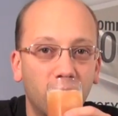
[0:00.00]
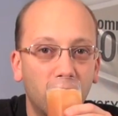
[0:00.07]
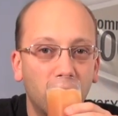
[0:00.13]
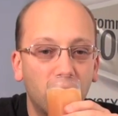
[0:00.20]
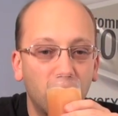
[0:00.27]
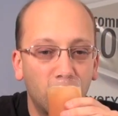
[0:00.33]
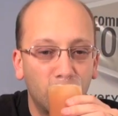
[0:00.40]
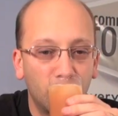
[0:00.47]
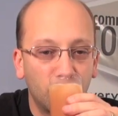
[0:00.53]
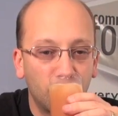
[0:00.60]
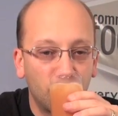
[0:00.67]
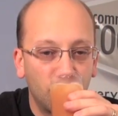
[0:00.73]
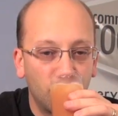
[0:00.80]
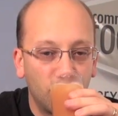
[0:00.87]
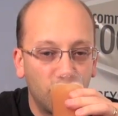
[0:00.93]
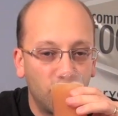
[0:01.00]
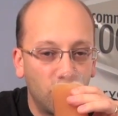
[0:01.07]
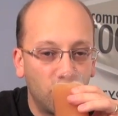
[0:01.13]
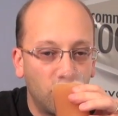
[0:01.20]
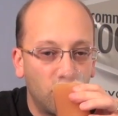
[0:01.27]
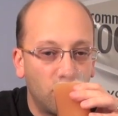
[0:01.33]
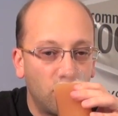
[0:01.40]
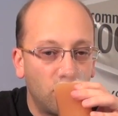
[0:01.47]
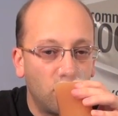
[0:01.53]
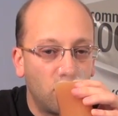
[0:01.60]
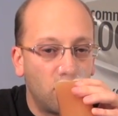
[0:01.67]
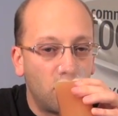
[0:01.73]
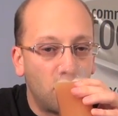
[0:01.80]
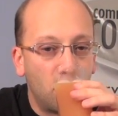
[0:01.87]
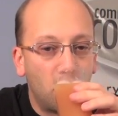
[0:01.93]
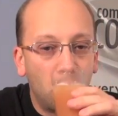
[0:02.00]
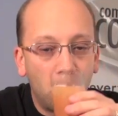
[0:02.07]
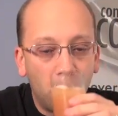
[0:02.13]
Nothing is said.